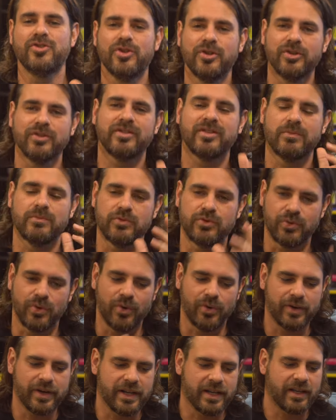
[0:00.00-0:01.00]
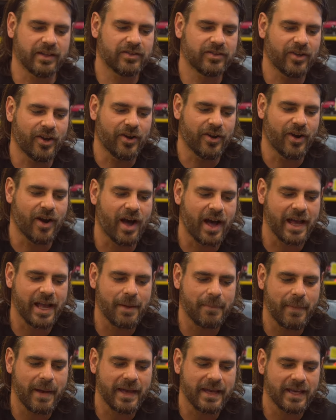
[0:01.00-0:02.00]
do some drawing. So I
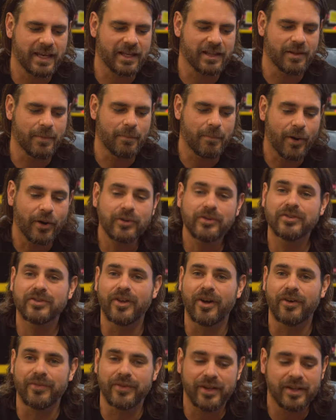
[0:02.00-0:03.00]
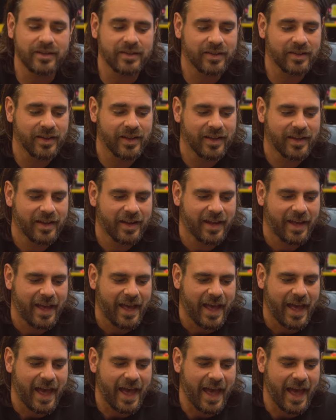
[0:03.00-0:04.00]
am making the most of it
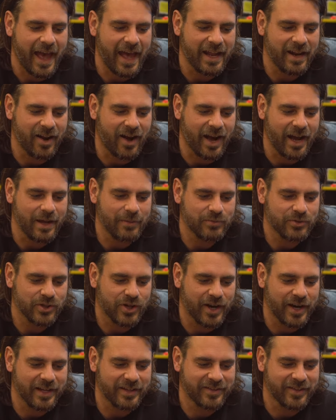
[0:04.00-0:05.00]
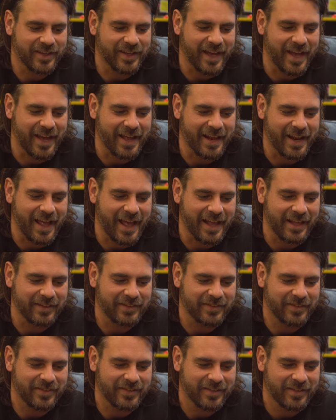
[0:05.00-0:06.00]
and I am trying to get
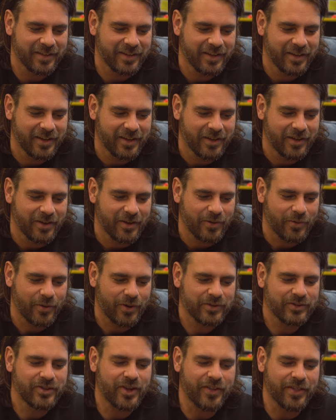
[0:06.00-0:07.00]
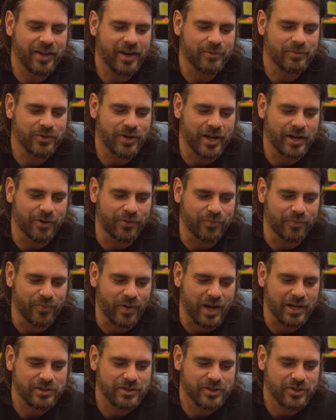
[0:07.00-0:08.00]
as, it's not that I'm trying to
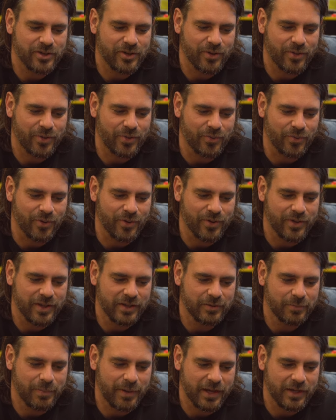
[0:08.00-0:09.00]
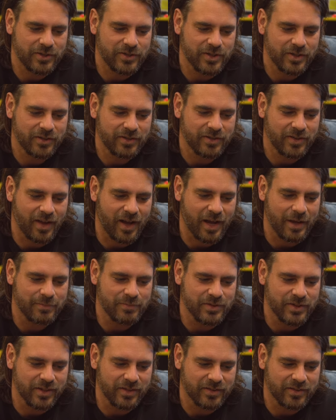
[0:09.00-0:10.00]
rush through these pictures.
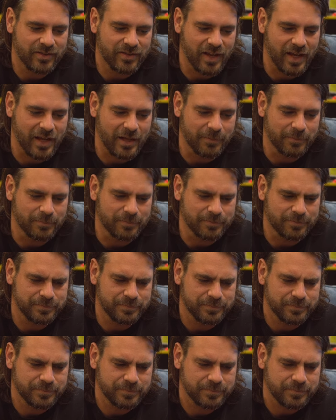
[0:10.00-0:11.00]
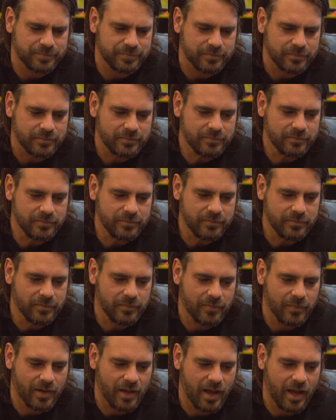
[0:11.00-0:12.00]
I'm just, um,
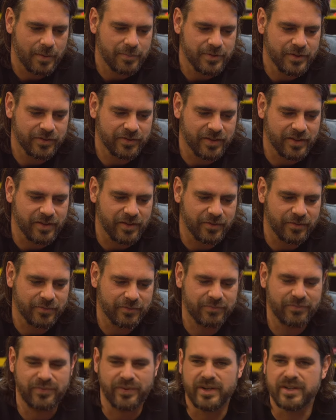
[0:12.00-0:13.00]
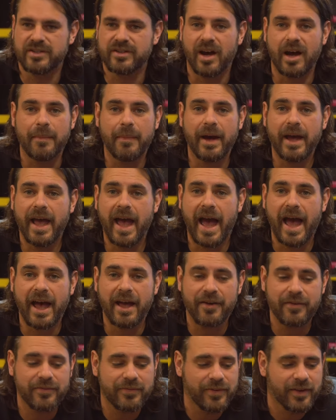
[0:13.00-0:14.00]
I'm using the free time I
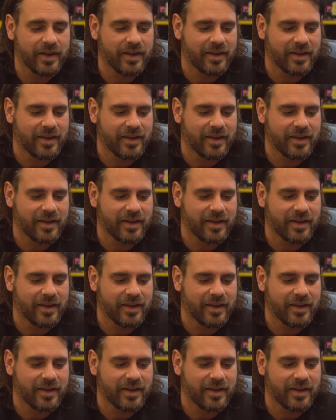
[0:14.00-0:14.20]
have